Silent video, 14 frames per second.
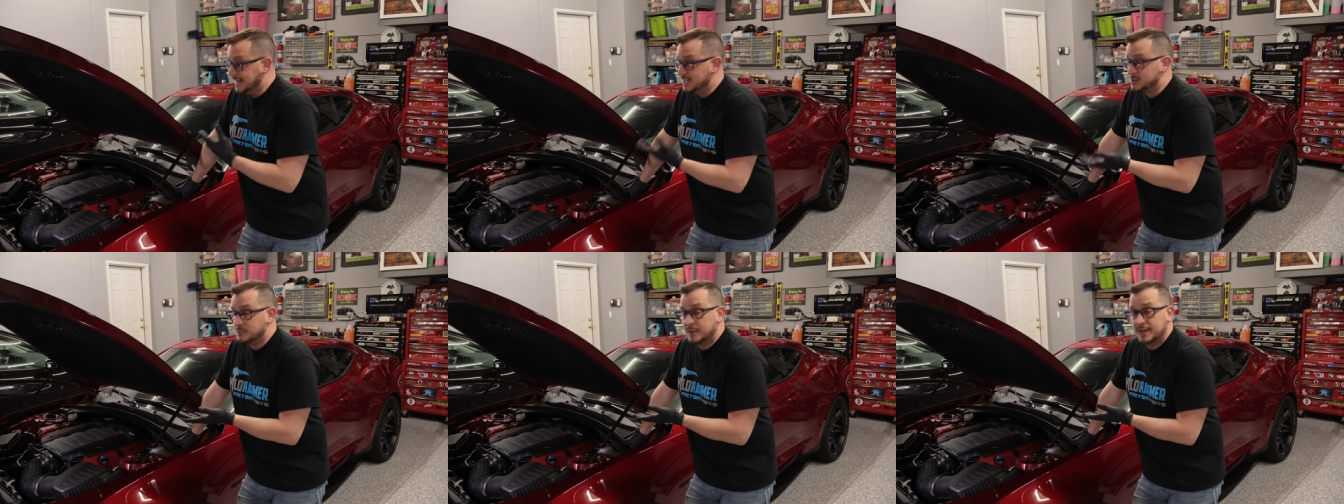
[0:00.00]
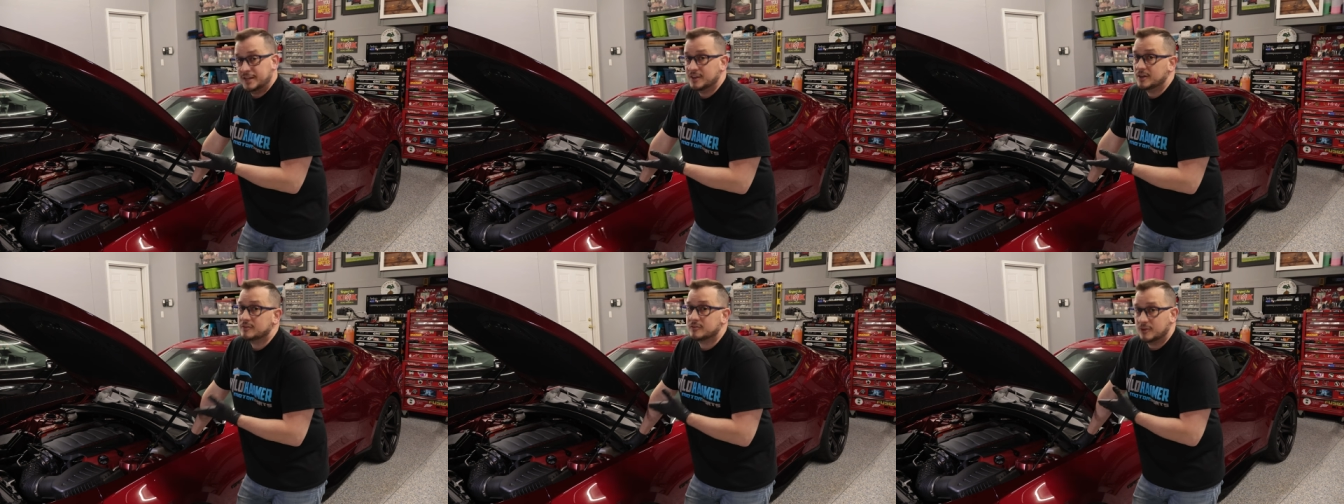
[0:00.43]
It's been
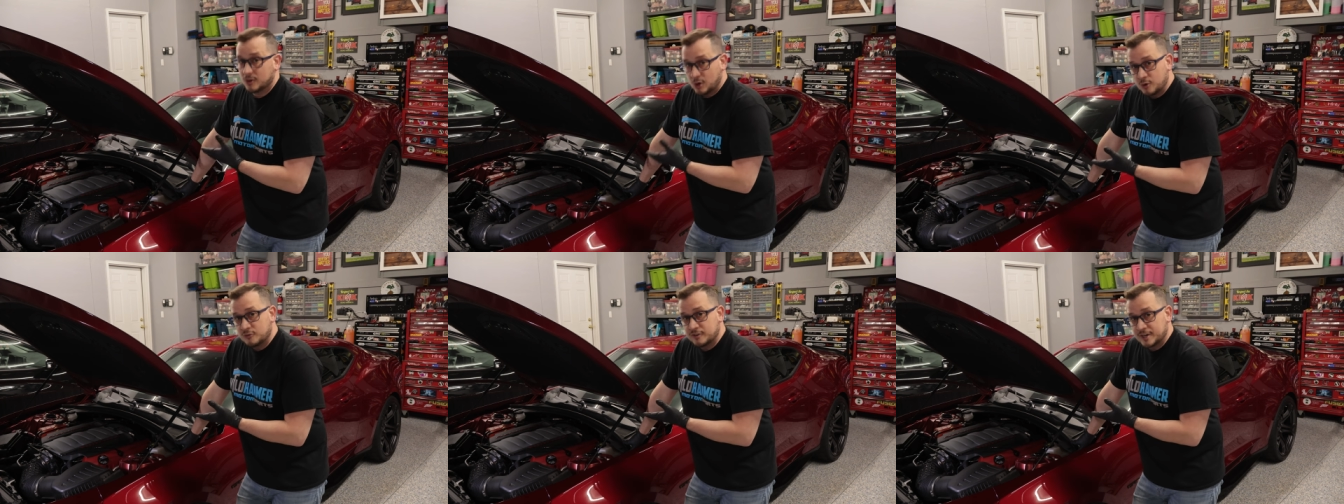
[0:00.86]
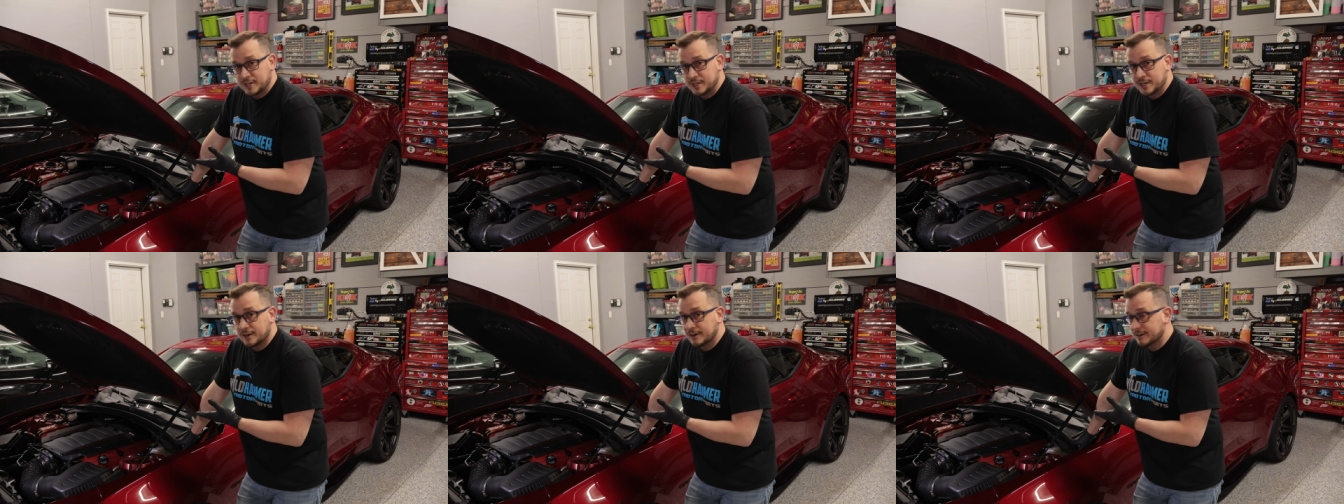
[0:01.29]
in there for over a
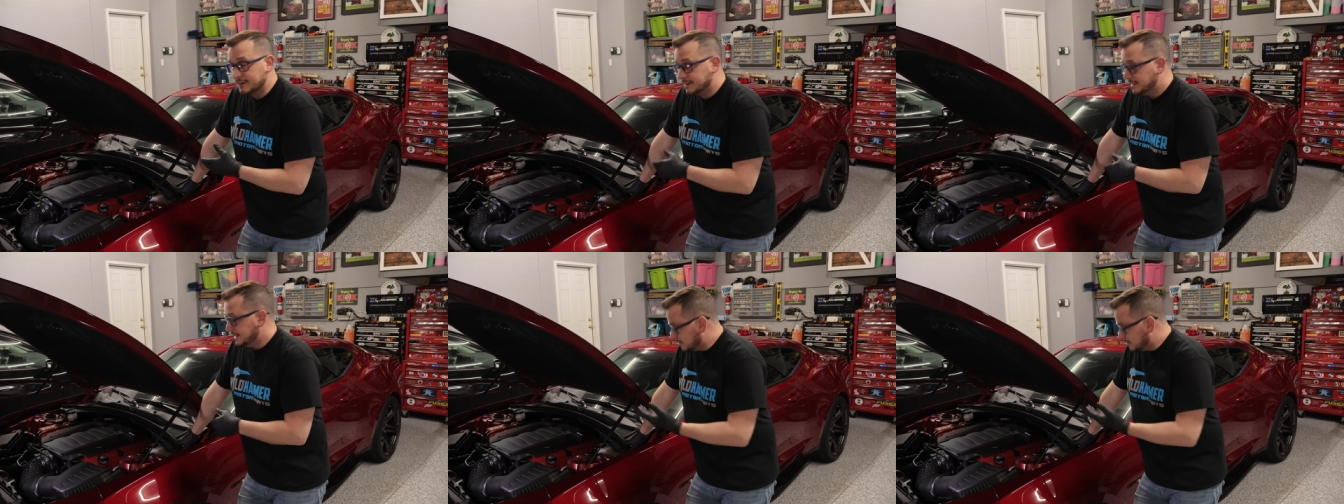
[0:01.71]
year.